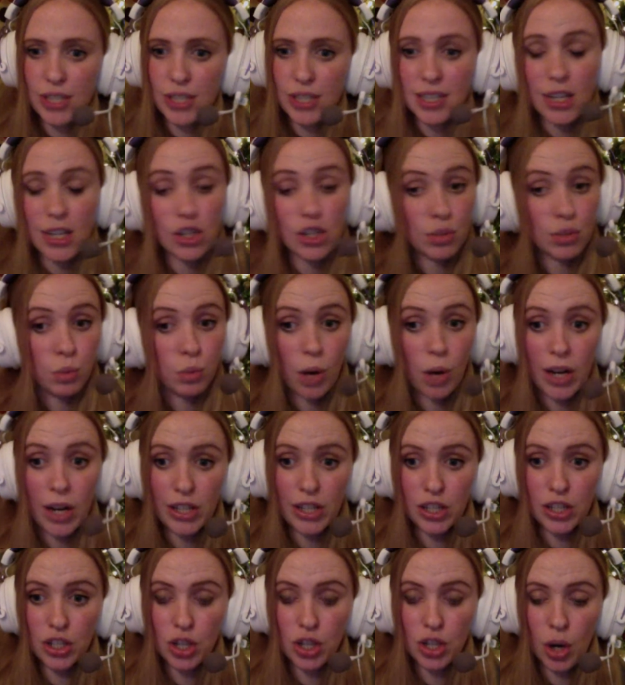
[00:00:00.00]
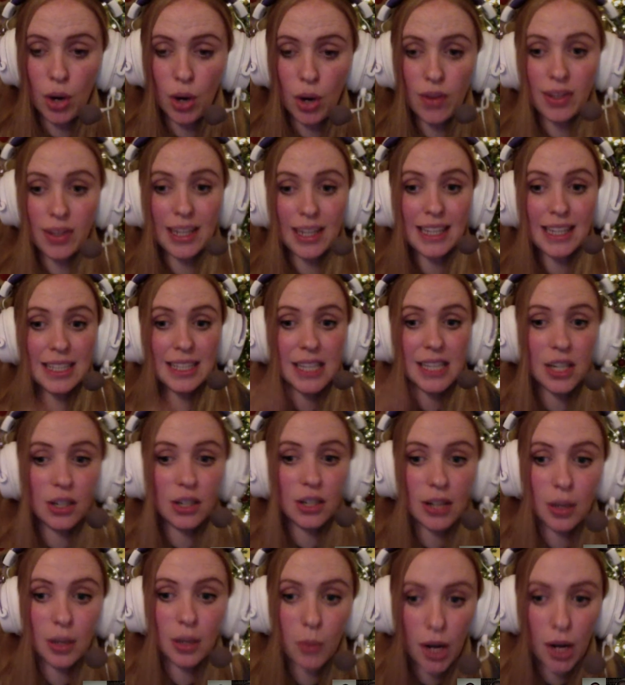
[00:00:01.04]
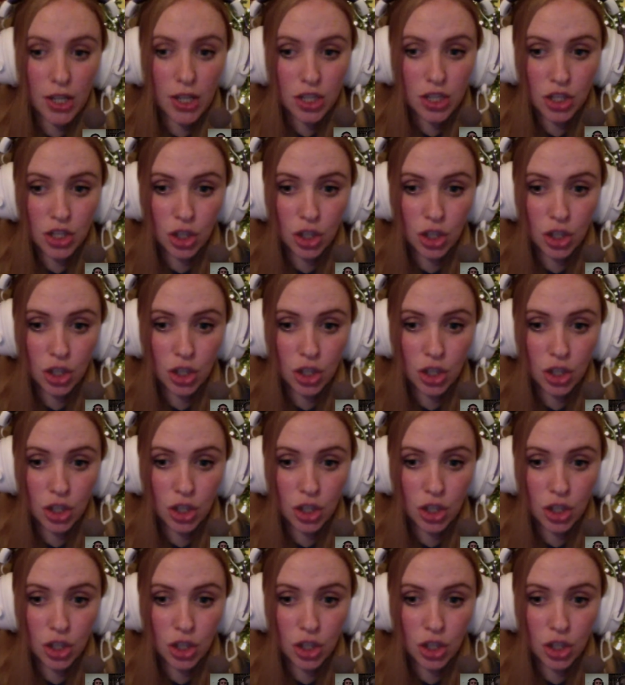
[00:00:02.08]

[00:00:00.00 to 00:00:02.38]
They just watch the show, and then they continually watch the show